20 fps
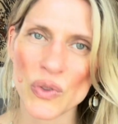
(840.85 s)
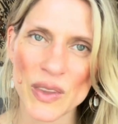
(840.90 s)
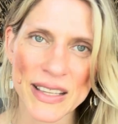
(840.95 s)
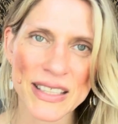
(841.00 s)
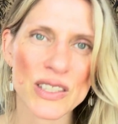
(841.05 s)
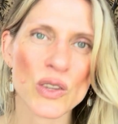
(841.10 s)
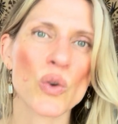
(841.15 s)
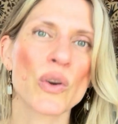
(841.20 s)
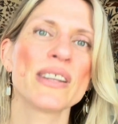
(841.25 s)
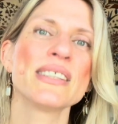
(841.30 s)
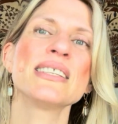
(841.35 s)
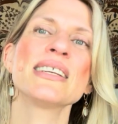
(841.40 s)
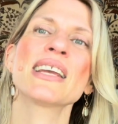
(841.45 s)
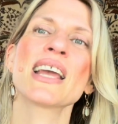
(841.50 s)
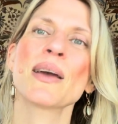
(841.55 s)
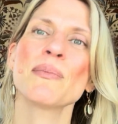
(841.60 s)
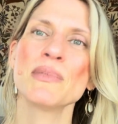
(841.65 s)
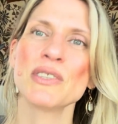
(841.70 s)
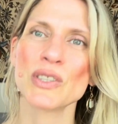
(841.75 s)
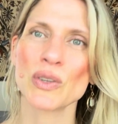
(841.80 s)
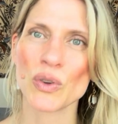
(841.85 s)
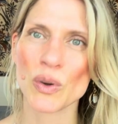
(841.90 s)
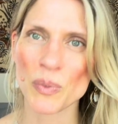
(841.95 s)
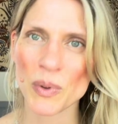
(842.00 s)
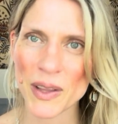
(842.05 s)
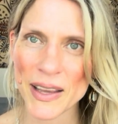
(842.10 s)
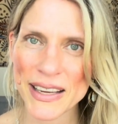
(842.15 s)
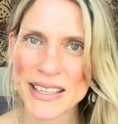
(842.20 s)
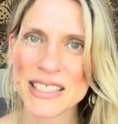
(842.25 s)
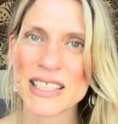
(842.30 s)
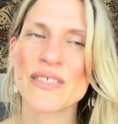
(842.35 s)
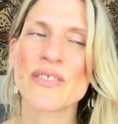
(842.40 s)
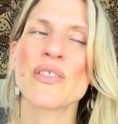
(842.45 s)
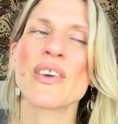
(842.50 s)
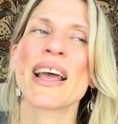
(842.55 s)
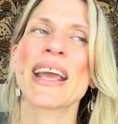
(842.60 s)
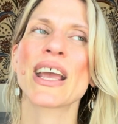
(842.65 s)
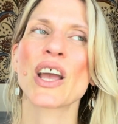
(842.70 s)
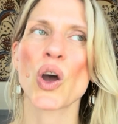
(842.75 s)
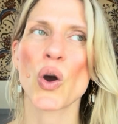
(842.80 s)
It's going to come to a place of
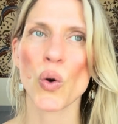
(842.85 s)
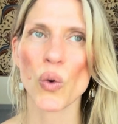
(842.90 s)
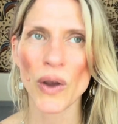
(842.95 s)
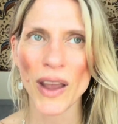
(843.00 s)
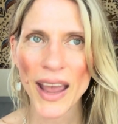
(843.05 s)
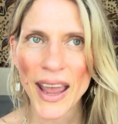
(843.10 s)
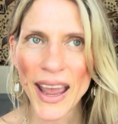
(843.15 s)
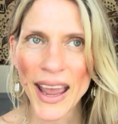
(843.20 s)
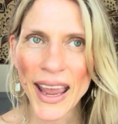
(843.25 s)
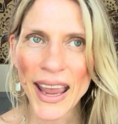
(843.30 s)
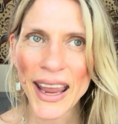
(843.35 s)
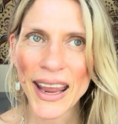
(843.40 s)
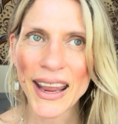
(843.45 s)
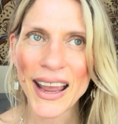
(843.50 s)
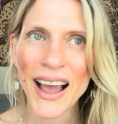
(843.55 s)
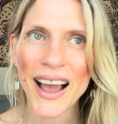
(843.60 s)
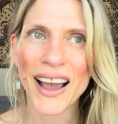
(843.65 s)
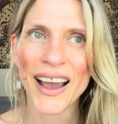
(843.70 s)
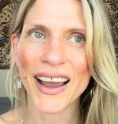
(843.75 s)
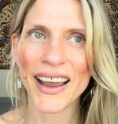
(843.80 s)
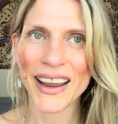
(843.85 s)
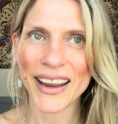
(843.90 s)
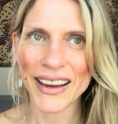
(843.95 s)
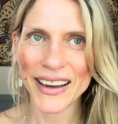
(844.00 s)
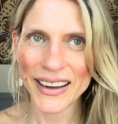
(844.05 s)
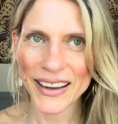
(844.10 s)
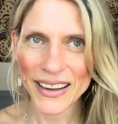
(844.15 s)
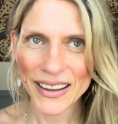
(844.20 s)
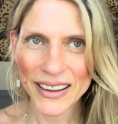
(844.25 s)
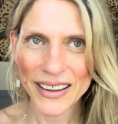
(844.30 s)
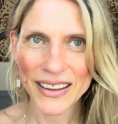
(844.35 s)
like, okay,